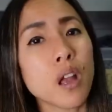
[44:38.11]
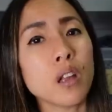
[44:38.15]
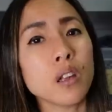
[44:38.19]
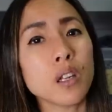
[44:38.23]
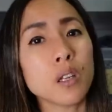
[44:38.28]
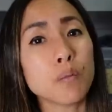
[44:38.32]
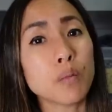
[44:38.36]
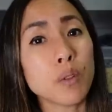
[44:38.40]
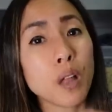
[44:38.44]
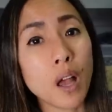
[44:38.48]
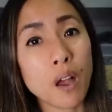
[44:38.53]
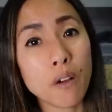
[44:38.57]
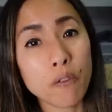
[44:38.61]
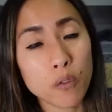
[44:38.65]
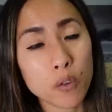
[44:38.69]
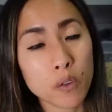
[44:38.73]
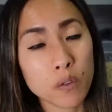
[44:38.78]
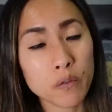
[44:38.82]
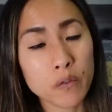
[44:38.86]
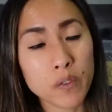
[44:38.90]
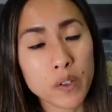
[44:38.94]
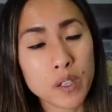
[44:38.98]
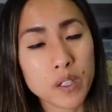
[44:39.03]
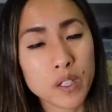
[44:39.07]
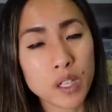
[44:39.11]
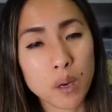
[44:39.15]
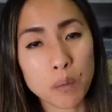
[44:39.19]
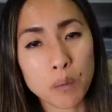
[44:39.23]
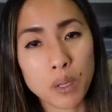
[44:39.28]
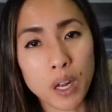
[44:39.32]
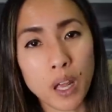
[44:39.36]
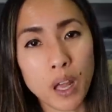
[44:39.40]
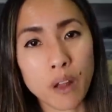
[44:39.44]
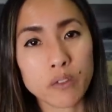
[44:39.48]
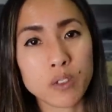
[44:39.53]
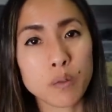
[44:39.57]
any platform fees that I'm going
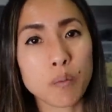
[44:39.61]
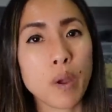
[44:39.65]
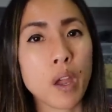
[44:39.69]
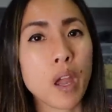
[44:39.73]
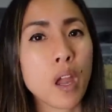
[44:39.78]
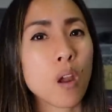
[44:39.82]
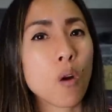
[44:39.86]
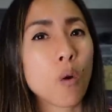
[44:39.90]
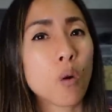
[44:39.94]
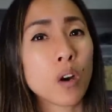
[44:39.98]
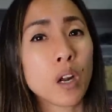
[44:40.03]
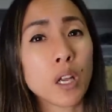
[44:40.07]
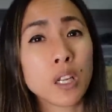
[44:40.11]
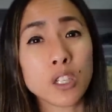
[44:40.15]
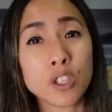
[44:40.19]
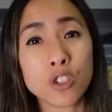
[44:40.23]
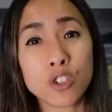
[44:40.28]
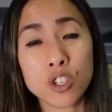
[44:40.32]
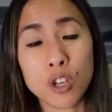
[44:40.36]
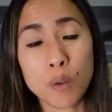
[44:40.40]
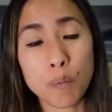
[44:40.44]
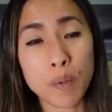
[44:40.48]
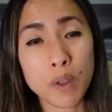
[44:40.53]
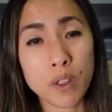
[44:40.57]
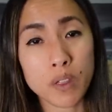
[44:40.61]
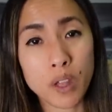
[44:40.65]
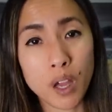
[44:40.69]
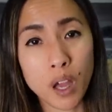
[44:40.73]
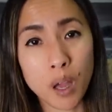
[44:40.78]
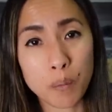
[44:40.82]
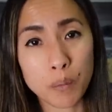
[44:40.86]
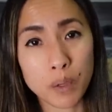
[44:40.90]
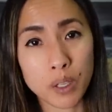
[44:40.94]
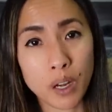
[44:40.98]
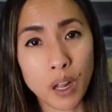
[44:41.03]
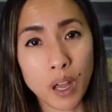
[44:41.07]
to have to pay or any shipping that
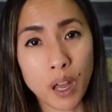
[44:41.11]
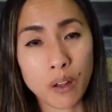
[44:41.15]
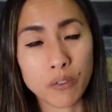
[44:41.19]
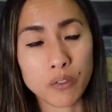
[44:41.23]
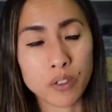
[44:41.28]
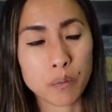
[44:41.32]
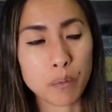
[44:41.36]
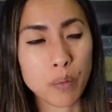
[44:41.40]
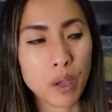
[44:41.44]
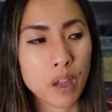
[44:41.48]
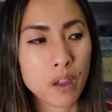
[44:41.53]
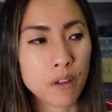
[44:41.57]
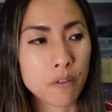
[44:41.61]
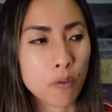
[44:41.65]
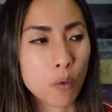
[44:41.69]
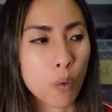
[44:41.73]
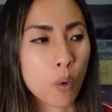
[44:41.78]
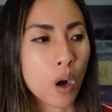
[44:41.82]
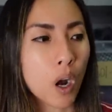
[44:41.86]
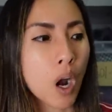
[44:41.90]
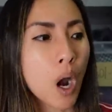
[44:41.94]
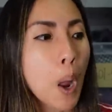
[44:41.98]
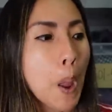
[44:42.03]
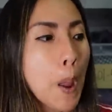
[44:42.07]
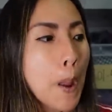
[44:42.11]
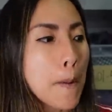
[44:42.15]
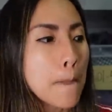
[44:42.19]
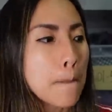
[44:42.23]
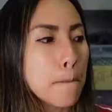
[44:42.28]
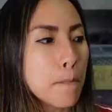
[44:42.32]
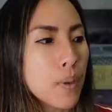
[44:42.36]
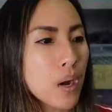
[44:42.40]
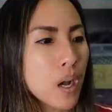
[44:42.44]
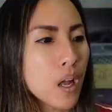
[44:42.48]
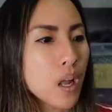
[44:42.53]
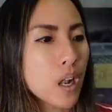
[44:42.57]
I'm going to have to pay for,
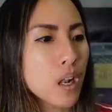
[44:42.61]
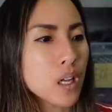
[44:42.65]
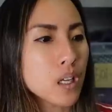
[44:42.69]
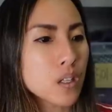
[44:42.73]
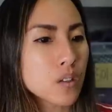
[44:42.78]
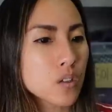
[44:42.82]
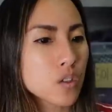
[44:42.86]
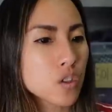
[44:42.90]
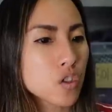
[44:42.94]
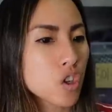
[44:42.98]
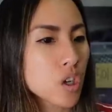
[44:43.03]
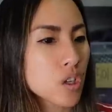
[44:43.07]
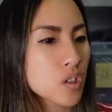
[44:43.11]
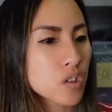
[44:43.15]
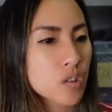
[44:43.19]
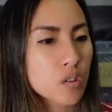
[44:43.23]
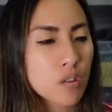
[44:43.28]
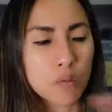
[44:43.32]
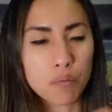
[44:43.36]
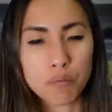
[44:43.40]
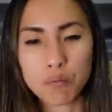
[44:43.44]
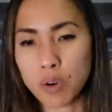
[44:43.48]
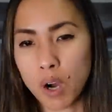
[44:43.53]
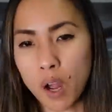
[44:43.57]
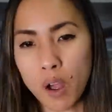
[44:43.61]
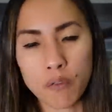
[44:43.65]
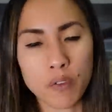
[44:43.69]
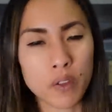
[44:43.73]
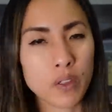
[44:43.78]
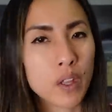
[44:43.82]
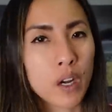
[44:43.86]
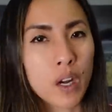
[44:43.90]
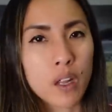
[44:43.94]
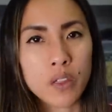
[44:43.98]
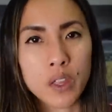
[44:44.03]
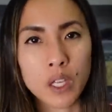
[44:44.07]
but it's just the profit
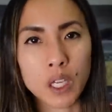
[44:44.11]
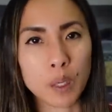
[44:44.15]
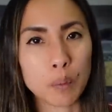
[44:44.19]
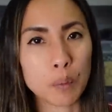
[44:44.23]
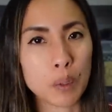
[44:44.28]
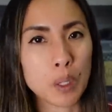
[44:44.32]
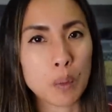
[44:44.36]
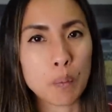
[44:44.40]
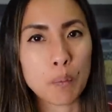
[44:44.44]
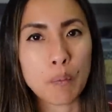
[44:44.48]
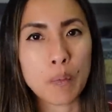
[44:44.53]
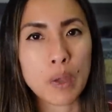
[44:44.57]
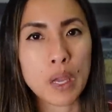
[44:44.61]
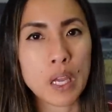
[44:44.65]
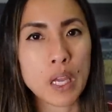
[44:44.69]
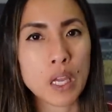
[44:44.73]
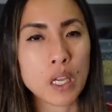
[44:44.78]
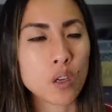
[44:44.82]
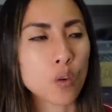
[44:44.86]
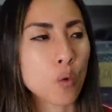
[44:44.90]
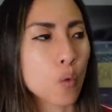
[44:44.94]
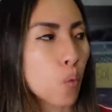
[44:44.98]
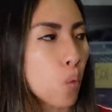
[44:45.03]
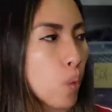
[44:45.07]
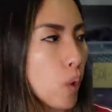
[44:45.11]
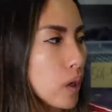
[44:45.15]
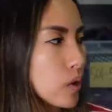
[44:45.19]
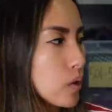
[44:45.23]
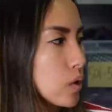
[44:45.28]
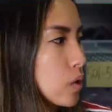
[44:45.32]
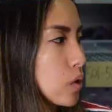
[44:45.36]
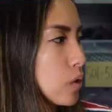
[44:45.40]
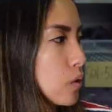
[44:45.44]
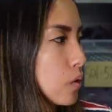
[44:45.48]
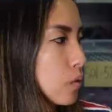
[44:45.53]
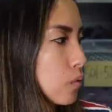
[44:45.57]
that I think I'm going to make
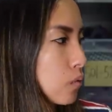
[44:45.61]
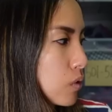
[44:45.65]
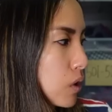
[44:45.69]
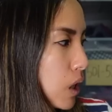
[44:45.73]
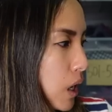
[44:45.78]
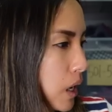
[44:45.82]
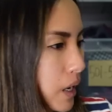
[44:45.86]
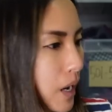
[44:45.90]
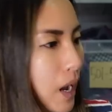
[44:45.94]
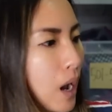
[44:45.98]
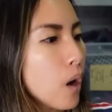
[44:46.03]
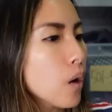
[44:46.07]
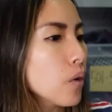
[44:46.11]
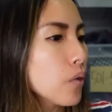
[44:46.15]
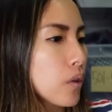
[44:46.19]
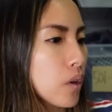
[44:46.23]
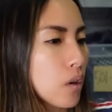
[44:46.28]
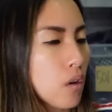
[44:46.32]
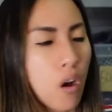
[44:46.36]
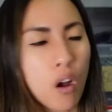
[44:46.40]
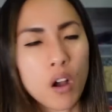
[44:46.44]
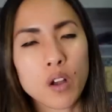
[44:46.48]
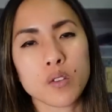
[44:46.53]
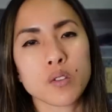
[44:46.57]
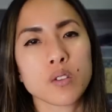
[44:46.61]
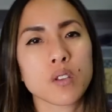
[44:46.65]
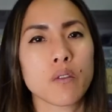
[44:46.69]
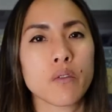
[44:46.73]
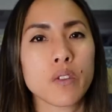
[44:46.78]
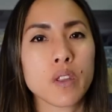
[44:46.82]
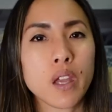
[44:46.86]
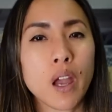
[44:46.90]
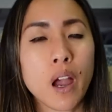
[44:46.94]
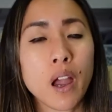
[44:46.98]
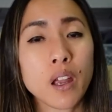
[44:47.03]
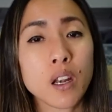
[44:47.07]
once you take out the cost of
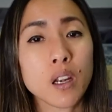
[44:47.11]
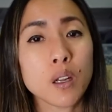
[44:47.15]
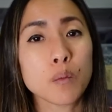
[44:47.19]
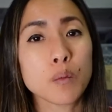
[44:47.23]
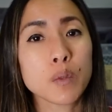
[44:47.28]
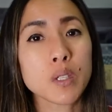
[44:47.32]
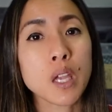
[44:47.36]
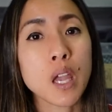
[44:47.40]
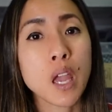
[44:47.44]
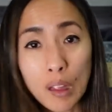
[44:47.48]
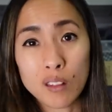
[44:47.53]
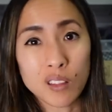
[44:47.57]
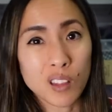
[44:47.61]
the items.